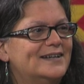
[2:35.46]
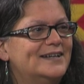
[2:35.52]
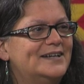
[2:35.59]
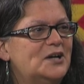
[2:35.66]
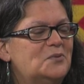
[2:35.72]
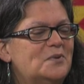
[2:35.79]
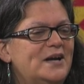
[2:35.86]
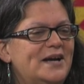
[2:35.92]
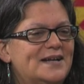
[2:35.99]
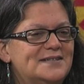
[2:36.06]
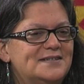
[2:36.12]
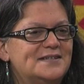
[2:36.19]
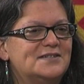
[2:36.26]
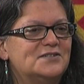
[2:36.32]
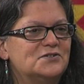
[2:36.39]
You know, my
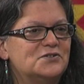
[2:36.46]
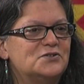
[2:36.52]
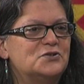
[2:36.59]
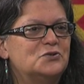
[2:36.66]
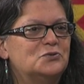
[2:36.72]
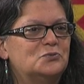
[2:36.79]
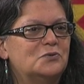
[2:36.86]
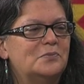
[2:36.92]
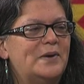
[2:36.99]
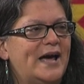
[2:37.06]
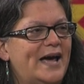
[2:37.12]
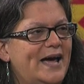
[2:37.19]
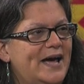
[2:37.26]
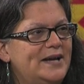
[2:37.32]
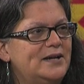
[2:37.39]
ancestors who were
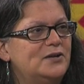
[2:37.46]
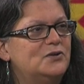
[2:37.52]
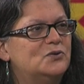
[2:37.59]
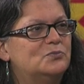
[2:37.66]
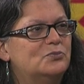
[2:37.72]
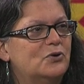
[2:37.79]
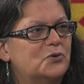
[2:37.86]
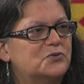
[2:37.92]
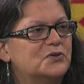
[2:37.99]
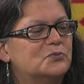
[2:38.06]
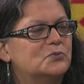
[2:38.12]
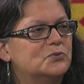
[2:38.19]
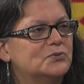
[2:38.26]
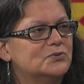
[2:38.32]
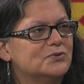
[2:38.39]
bad and who broke the
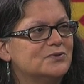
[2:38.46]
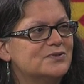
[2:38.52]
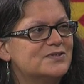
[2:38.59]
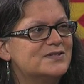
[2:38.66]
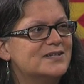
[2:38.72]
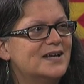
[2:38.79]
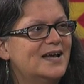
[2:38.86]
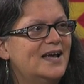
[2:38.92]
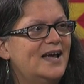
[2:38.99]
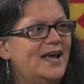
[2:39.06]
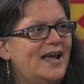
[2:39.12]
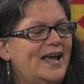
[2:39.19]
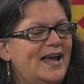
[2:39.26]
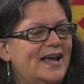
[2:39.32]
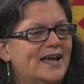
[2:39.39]
rules
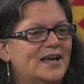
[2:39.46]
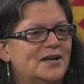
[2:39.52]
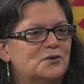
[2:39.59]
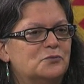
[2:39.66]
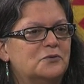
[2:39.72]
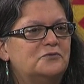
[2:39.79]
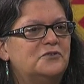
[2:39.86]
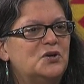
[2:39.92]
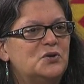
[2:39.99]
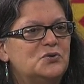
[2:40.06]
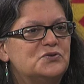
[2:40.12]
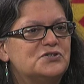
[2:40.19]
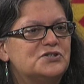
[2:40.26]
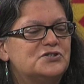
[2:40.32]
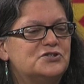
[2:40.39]
and
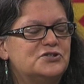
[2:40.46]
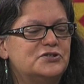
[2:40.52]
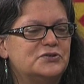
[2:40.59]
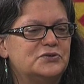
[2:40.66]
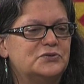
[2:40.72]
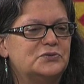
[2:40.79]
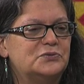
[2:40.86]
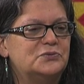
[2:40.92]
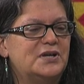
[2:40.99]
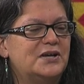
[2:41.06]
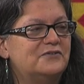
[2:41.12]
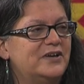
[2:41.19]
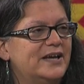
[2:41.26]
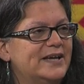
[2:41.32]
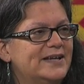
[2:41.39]
refused to
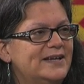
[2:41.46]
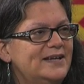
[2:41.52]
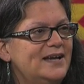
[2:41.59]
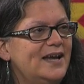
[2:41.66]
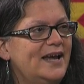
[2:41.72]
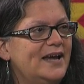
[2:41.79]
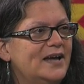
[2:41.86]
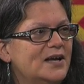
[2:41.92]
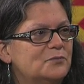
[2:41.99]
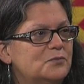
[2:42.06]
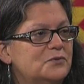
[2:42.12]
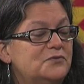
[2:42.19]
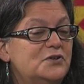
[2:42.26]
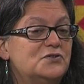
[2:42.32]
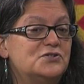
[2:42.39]
give in
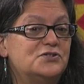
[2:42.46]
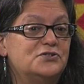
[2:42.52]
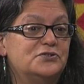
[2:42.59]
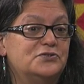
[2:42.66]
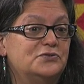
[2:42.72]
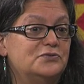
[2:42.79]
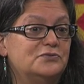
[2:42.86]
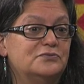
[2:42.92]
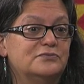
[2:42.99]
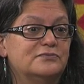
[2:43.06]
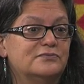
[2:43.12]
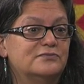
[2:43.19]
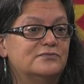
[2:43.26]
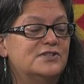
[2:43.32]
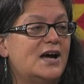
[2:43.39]
and refused to
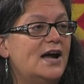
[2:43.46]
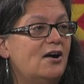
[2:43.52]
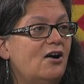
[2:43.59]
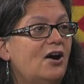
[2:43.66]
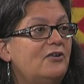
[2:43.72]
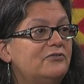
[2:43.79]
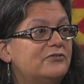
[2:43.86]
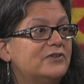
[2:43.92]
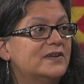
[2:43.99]
die off,